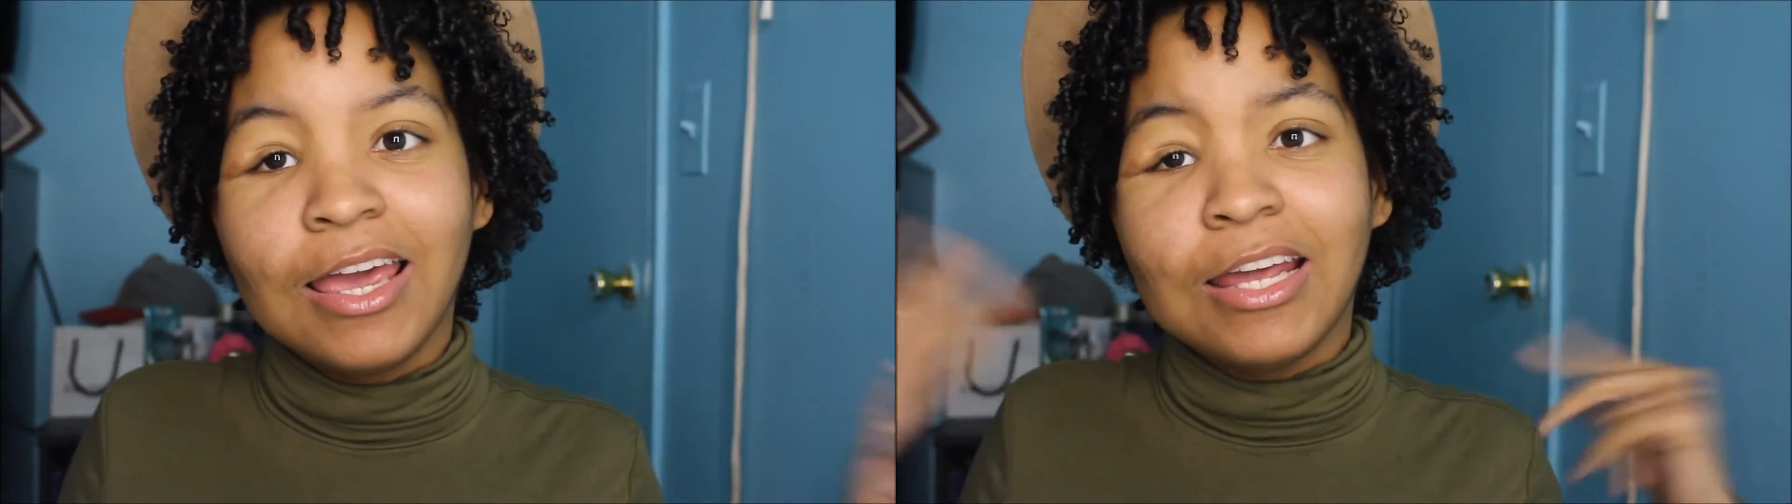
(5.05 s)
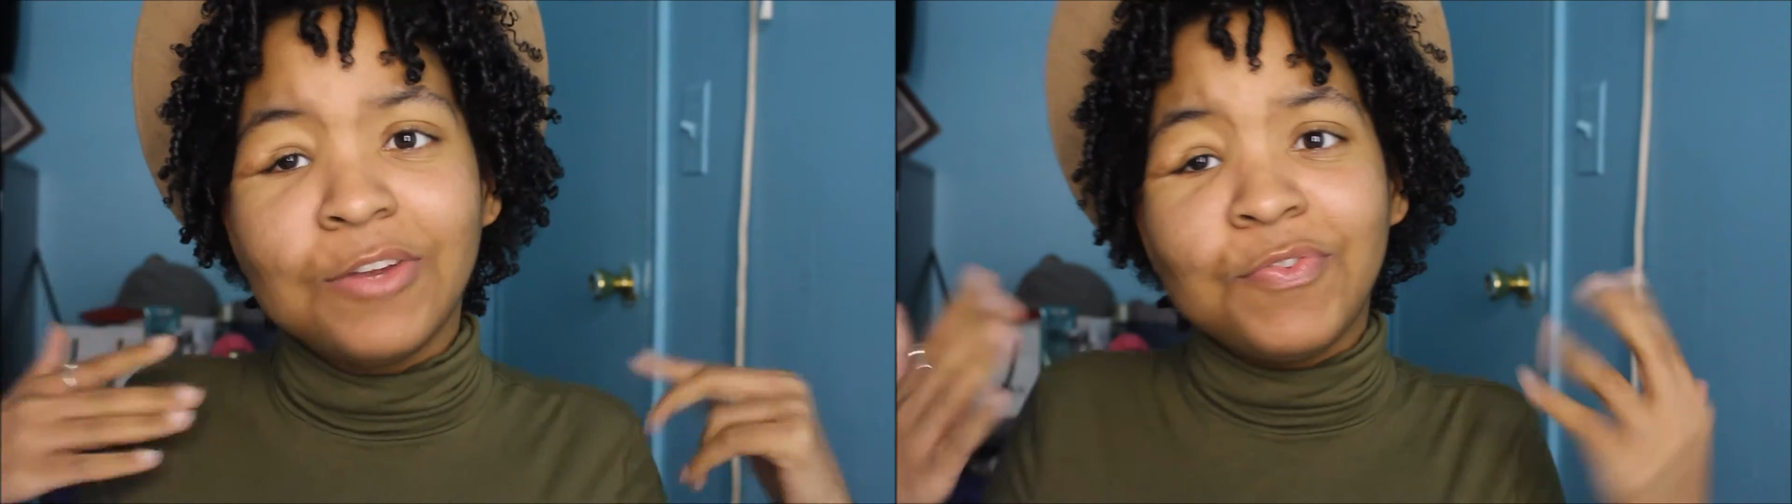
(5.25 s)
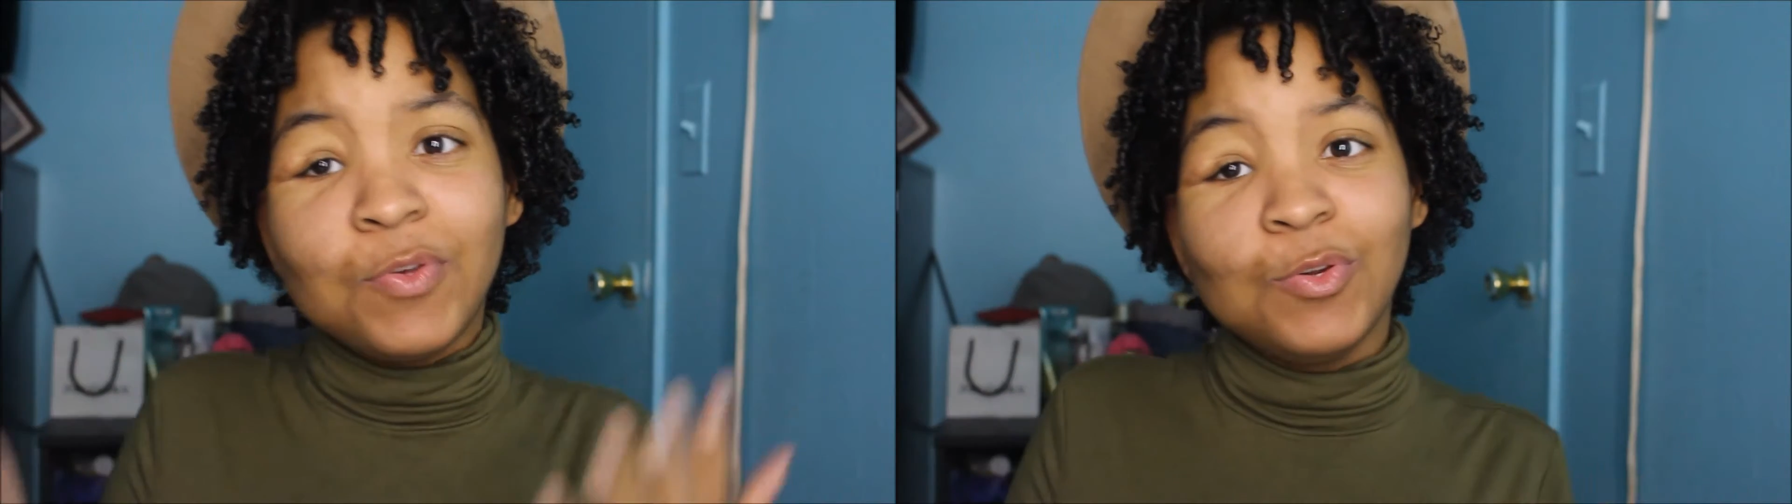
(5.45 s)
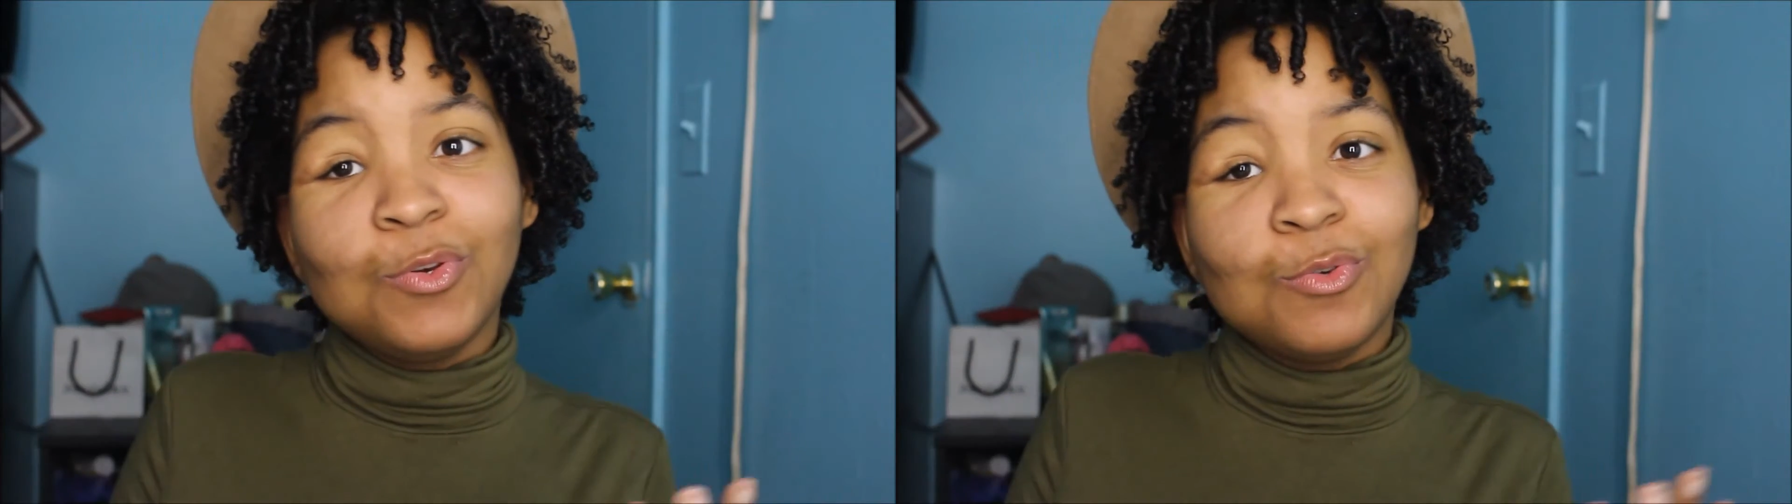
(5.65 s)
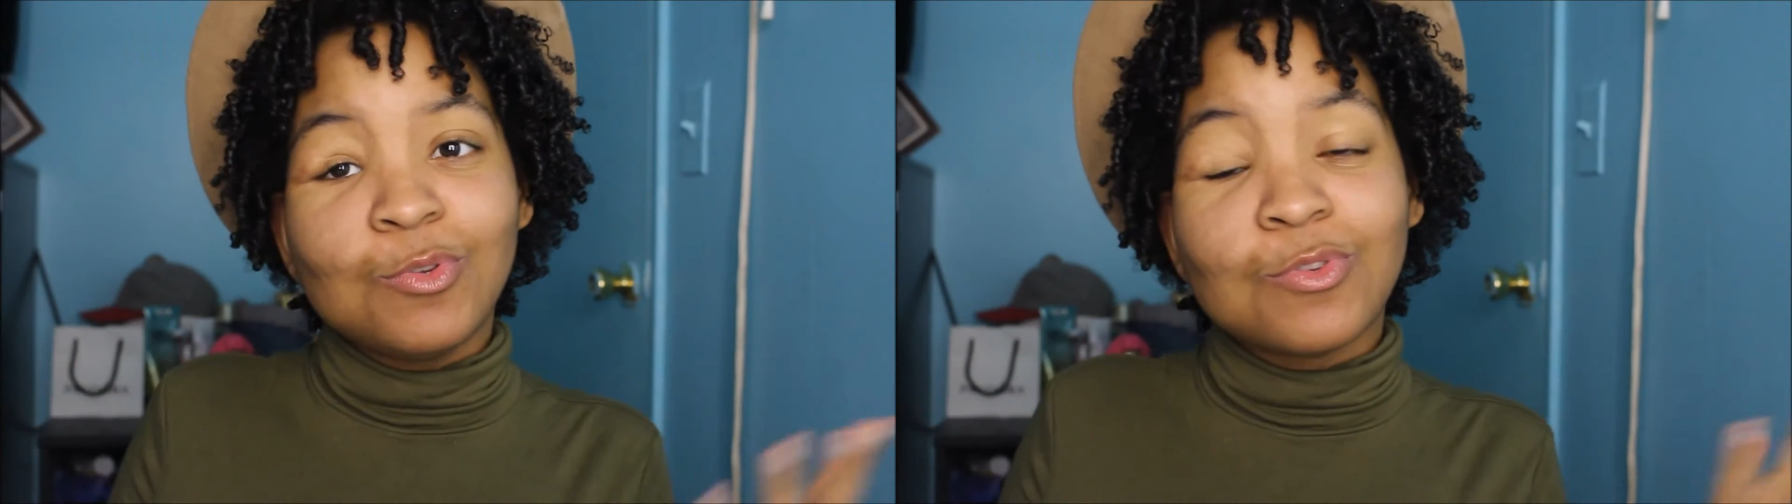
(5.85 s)
And if you're
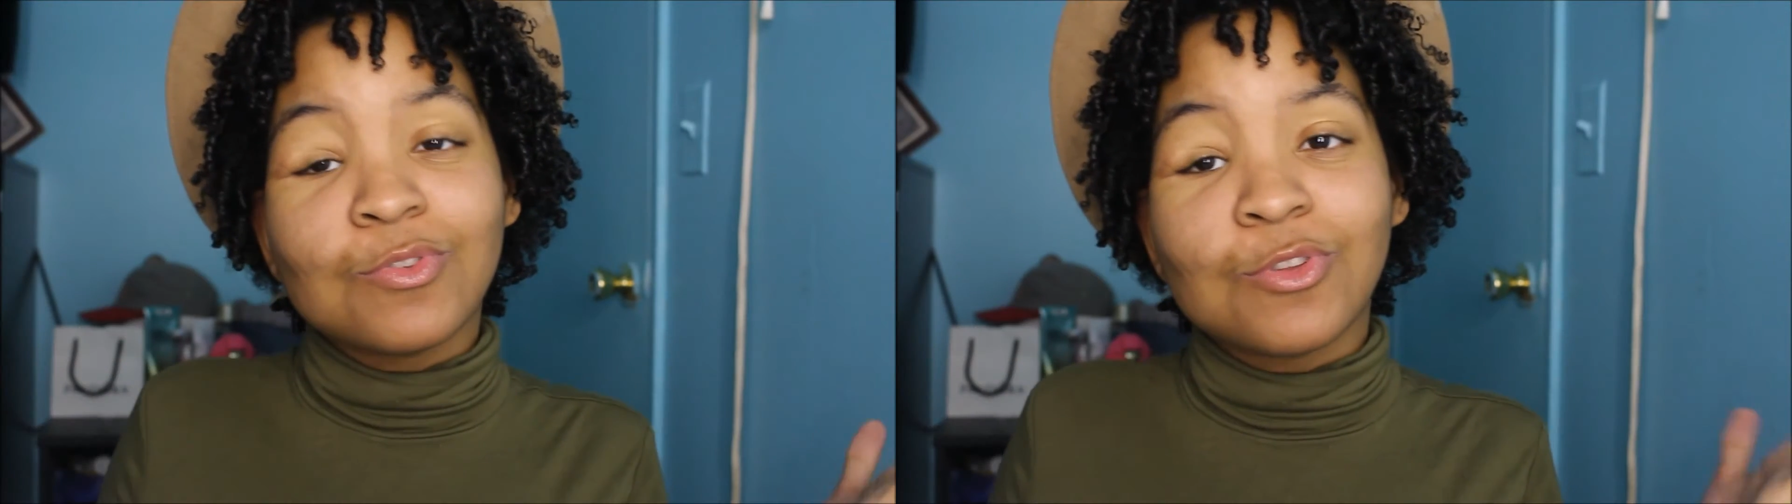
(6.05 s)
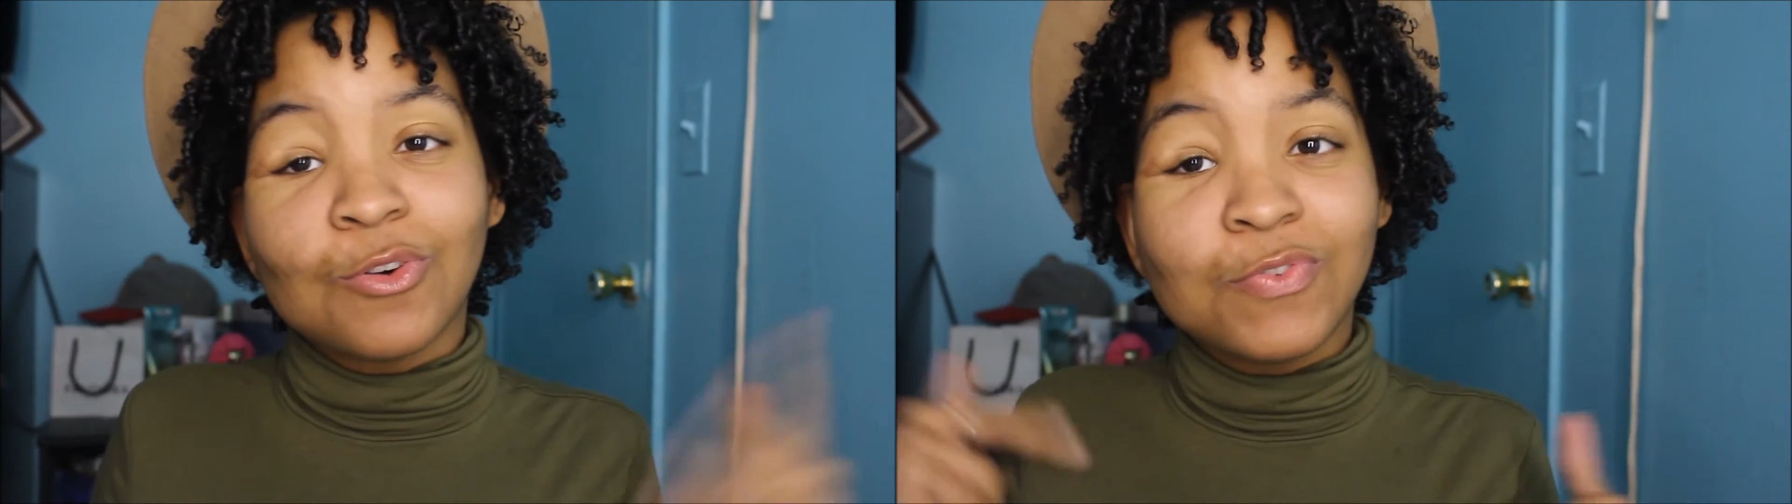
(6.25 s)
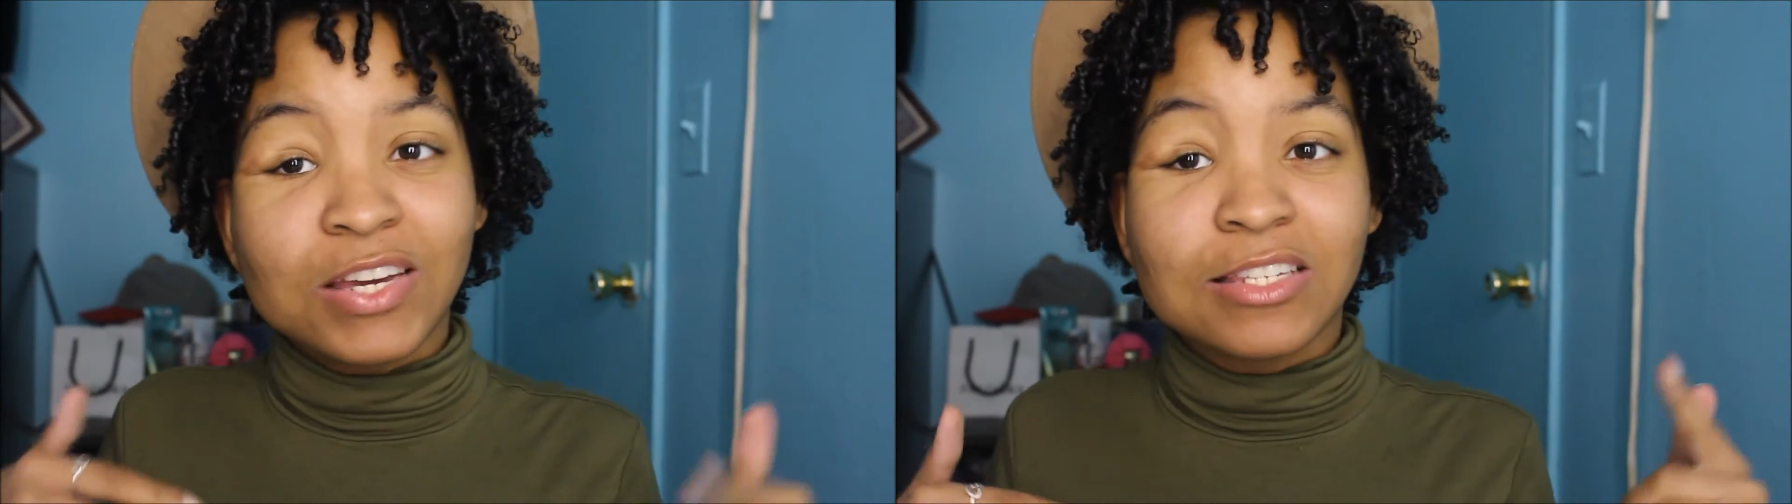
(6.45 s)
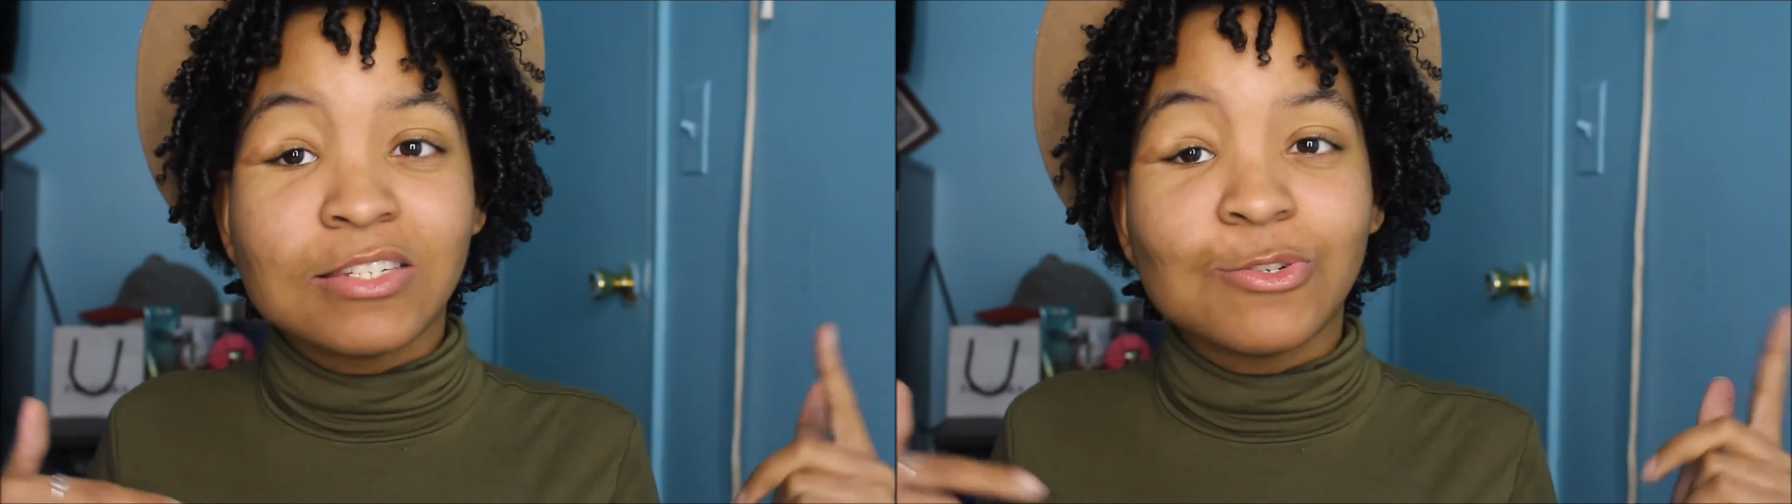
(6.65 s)
new, don't forget